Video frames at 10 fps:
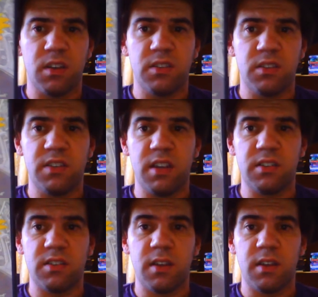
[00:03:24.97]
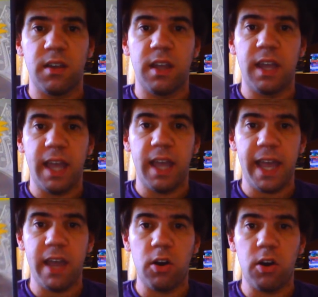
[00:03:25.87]
Since
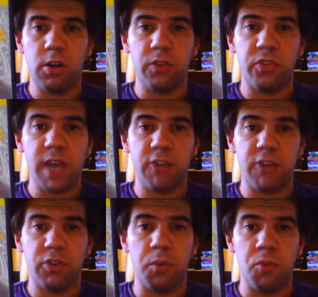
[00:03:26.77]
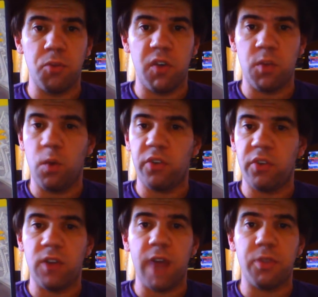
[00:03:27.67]
Hey Arnold's theatrical movie was
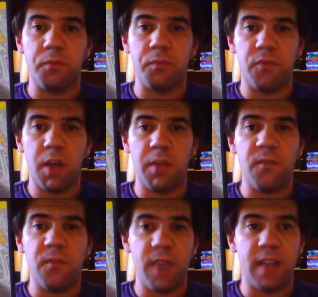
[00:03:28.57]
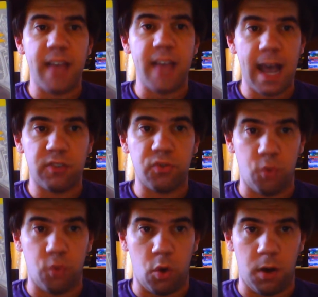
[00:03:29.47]
not the film that fans asked
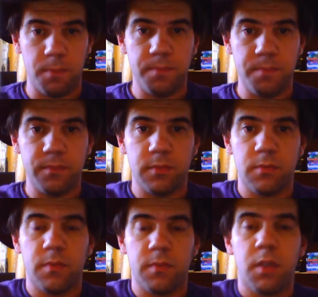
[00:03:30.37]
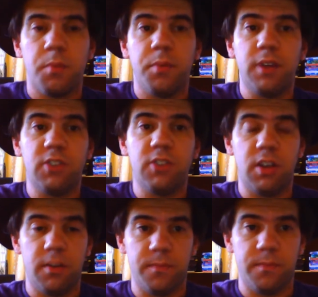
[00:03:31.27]
for. But
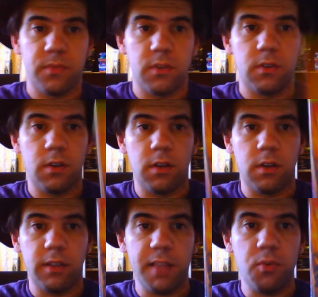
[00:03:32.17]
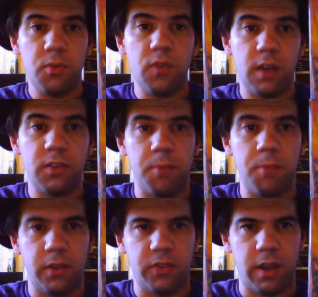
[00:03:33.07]
Let's move on to
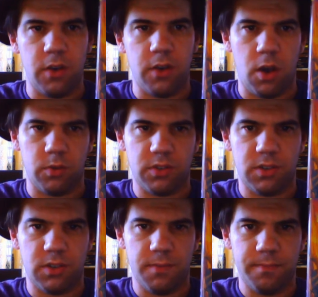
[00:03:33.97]
Mustang notes.